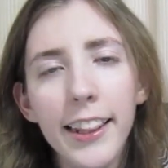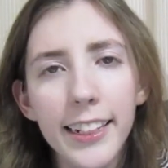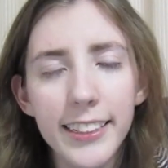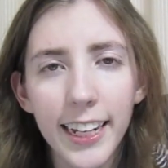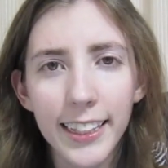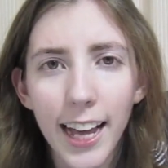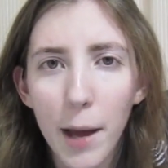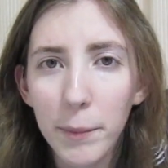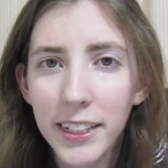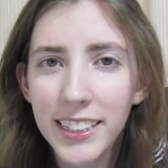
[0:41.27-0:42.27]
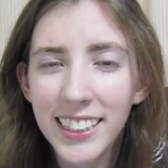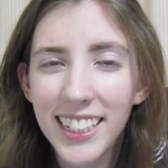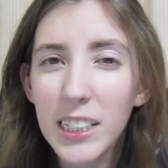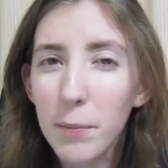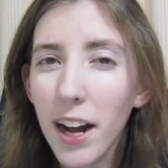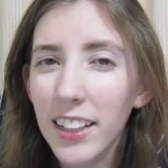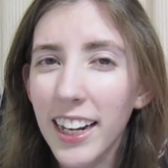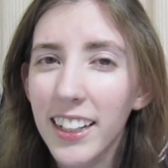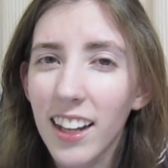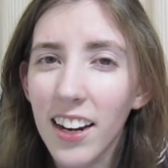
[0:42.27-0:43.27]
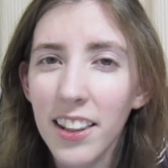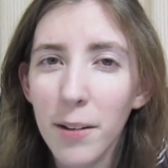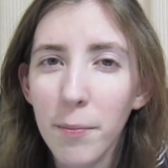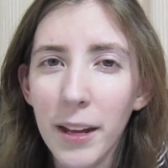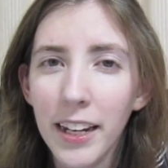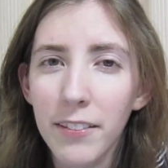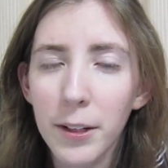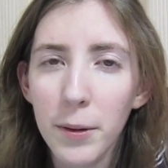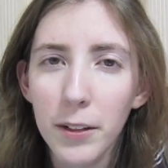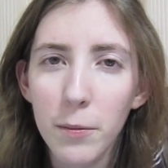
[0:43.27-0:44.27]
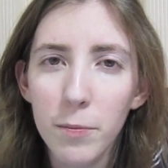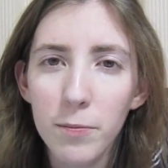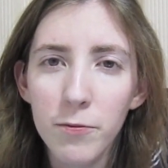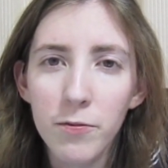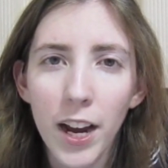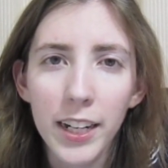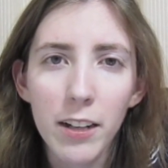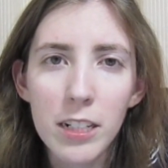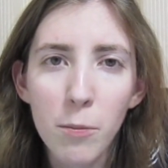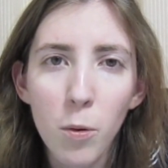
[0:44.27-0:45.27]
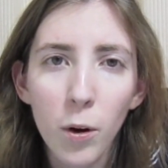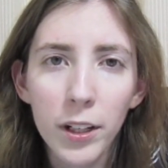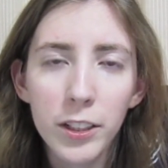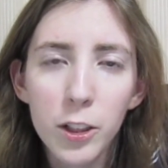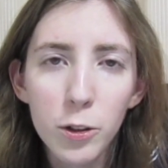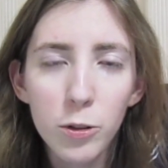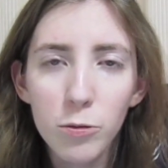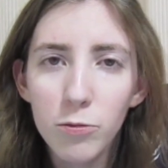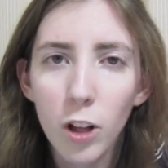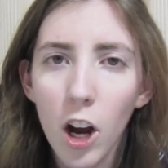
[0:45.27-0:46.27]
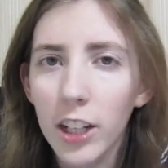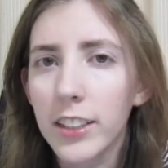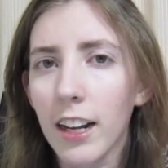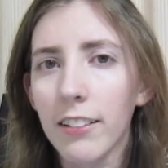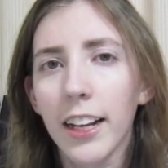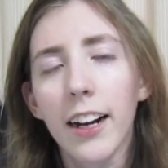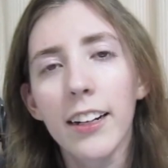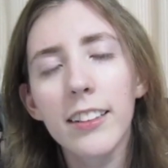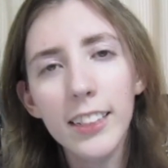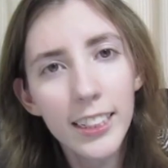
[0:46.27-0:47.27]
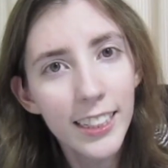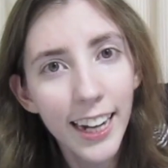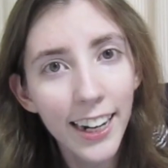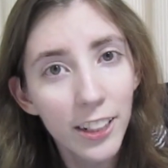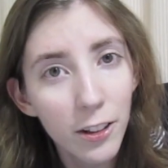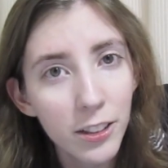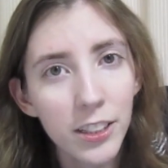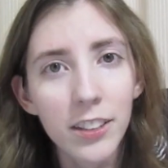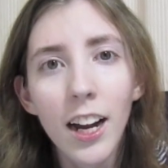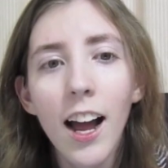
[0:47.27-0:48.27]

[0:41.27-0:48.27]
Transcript: things like that, because he does spotlight a lot of them, and if you want to find out some more new vloggers out there, he's the guy to go to.